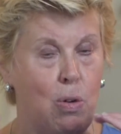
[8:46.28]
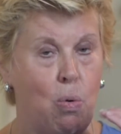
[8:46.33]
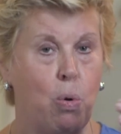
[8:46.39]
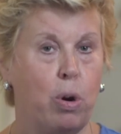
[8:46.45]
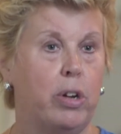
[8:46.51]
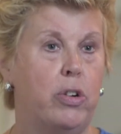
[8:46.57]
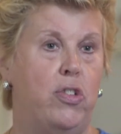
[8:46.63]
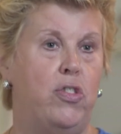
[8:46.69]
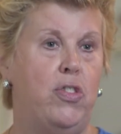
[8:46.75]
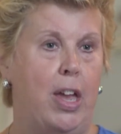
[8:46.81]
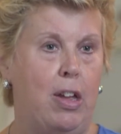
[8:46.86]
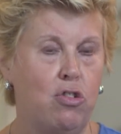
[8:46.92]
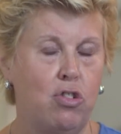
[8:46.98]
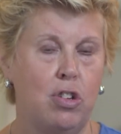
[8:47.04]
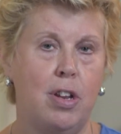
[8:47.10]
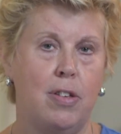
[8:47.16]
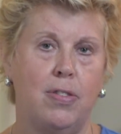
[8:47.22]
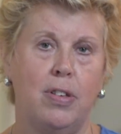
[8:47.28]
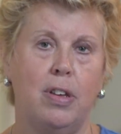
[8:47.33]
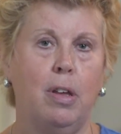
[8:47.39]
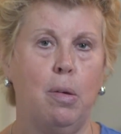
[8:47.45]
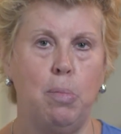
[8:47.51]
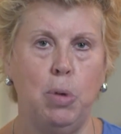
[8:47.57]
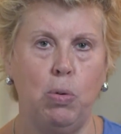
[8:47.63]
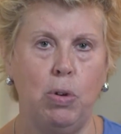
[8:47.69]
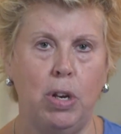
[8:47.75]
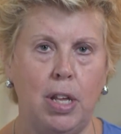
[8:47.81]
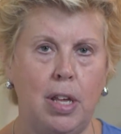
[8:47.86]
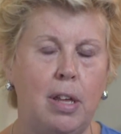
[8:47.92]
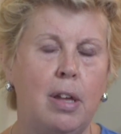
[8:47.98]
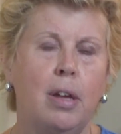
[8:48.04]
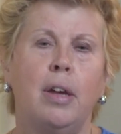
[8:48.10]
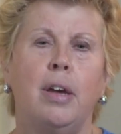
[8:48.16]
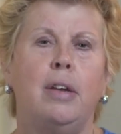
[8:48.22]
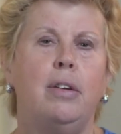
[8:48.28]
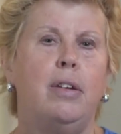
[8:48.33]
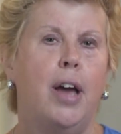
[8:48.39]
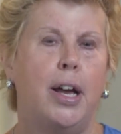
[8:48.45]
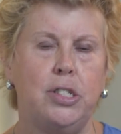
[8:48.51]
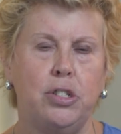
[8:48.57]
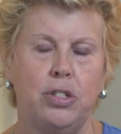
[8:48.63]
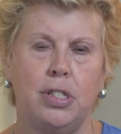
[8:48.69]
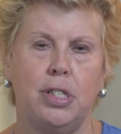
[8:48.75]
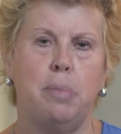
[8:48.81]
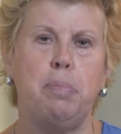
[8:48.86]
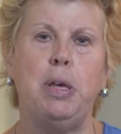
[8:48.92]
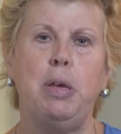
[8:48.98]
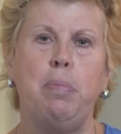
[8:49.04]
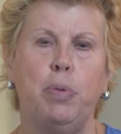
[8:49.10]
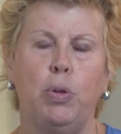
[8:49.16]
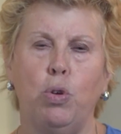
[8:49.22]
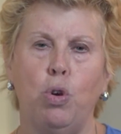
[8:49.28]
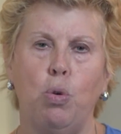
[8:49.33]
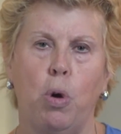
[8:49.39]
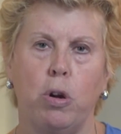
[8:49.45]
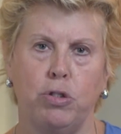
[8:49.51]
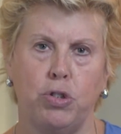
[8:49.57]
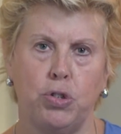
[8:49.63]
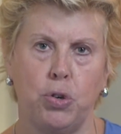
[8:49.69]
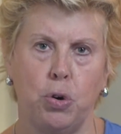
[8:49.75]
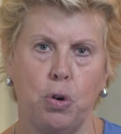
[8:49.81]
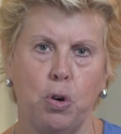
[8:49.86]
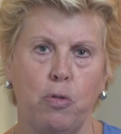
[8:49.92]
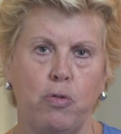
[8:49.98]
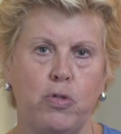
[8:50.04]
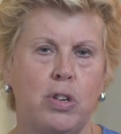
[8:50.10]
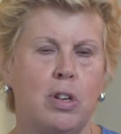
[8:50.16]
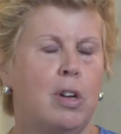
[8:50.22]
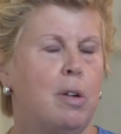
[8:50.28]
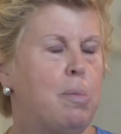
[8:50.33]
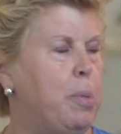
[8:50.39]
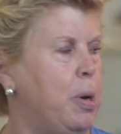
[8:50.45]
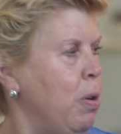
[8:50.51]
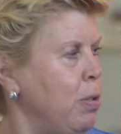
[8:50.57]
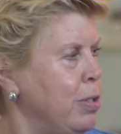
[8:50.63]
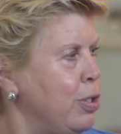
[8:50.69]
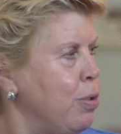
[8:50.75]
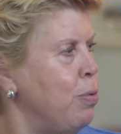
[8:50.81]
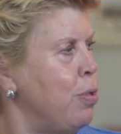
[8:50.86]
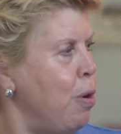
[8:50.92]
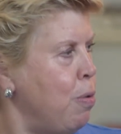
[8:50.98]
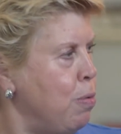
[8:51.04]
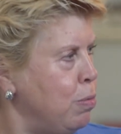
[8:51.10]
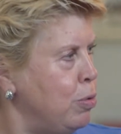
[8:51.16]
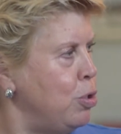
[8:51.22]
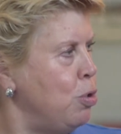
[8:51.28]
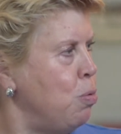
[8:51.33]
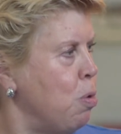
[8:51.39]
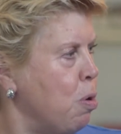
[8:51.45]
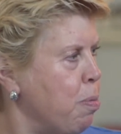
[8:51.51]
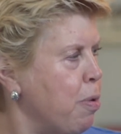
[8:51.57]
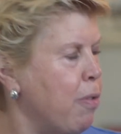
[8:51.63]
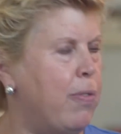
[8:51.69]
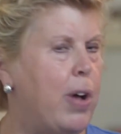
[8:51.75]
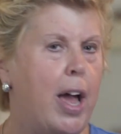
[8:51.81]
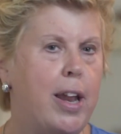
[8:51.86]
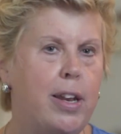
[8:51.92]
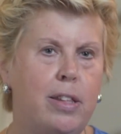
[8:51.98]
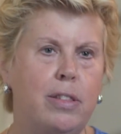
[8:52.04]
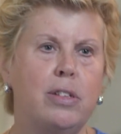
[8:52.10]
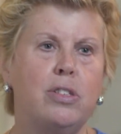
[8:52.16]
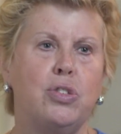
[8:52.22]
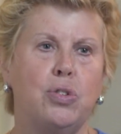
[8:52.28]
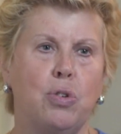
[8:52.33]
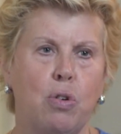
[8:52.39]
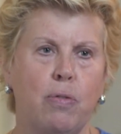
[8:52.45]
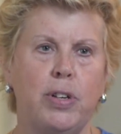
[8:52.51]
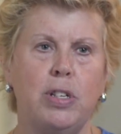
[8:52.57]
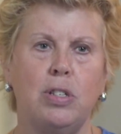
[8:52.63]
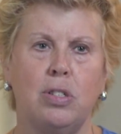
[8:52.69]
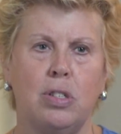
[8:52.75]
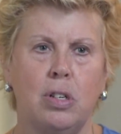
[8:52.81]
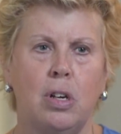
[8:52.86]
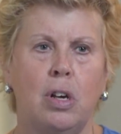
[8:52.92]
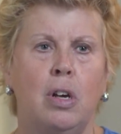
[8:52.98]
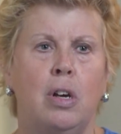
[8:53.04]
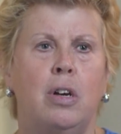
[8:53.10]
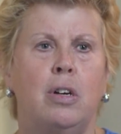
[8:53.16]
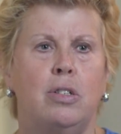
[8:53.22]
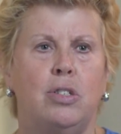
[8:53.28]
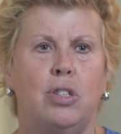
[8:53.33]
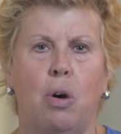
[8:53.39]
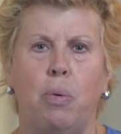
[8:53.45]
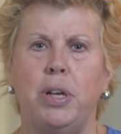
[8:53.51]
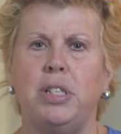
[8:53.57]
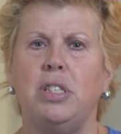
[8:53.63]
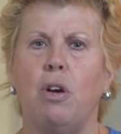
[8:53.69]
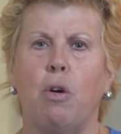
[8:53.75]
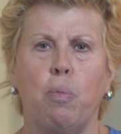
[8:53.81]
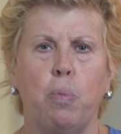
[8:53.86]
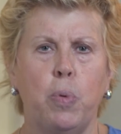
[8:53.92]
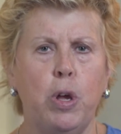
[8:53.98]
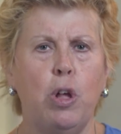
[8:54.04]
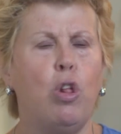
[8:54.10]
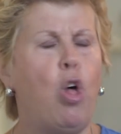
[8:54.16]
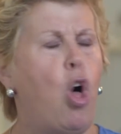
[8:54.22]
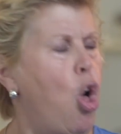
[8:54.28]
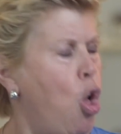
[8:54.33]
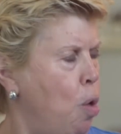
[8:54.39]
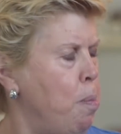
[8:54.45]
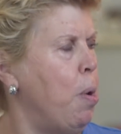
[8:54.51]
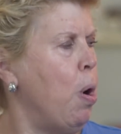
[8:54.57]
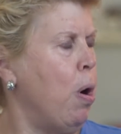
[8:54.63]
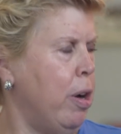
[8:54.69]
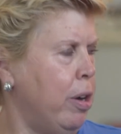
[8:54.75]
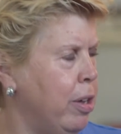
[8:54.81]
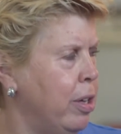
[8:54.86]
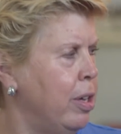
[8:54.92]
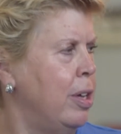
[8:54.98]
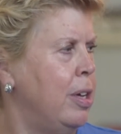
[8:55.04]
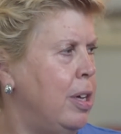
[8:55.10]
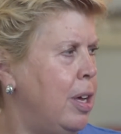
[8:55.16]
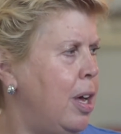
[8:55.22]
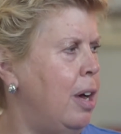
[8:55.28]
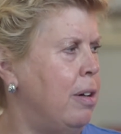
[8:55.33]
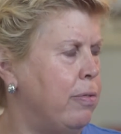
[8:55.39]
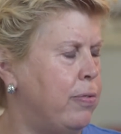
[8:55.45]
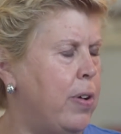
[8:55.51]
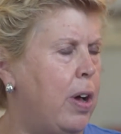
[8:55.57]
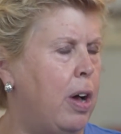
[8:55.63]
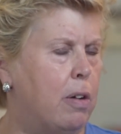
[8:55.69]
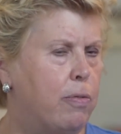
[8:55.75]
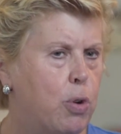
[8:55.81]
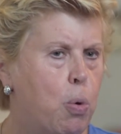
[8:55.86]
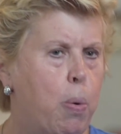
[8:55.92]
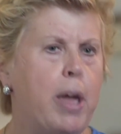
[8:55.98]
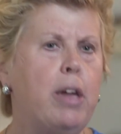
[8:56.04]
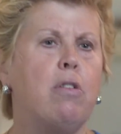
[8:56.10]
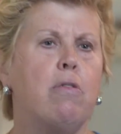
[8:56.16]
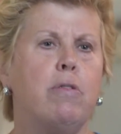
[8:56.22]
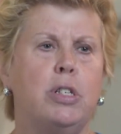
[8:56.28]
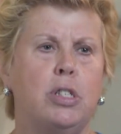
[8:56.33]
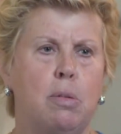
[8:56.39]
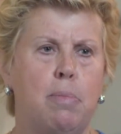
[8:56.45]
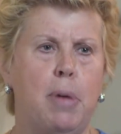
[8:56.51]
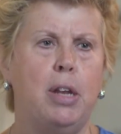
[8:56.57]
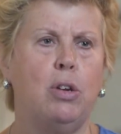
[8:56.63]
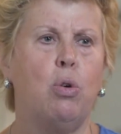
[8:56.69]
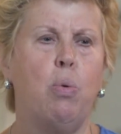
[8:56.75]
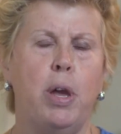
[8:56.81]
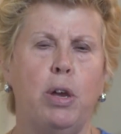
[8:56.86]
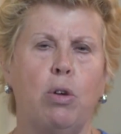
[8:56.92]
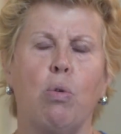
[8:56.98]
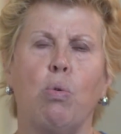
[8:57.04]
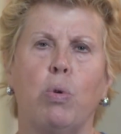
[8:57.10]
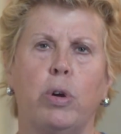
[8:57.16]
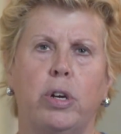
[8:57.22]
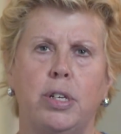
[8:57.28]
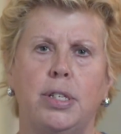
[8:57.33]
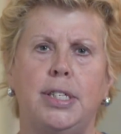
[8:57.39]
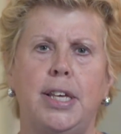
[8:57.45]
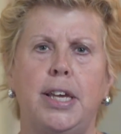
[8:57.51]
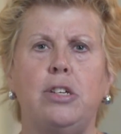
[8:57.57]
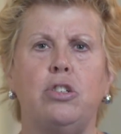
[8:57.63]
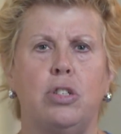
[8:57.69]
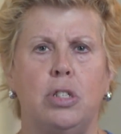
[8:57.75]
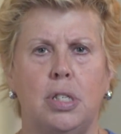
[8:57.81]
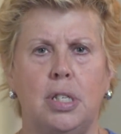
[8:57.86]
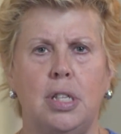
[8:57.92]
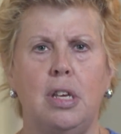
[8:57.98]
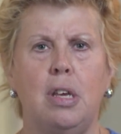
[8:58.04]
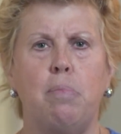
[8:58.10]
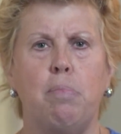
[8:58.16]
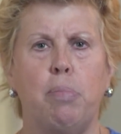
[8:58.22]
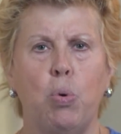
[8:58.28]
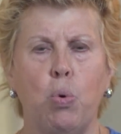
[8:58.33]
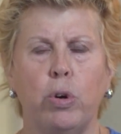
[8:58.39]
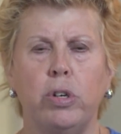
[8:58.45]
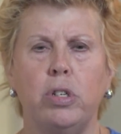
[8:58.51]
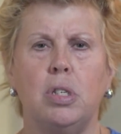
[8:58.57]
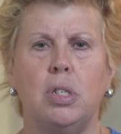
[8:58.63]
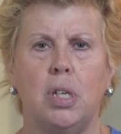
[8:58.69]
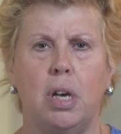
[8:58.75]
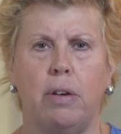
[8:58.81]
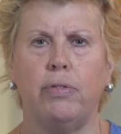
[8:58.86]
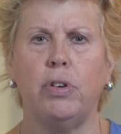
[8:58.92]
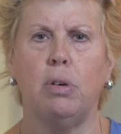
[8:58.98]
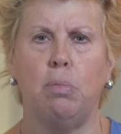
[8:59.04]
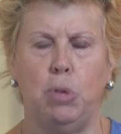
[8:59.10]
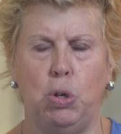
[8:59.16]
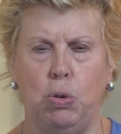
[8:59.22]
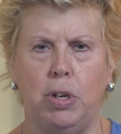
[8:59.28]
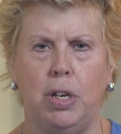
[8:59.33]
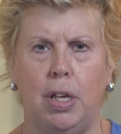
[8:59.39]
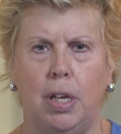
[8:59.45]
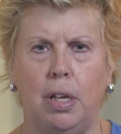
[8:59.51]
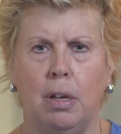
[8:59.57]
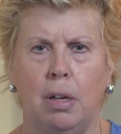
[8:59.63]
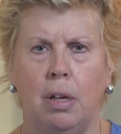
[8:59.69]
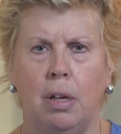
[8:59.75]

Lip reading: organization as a community, not just the people who are served, but also those who are providing the service. So it's a real hallmark of Quakerism and Quaker organizations, the importance of community.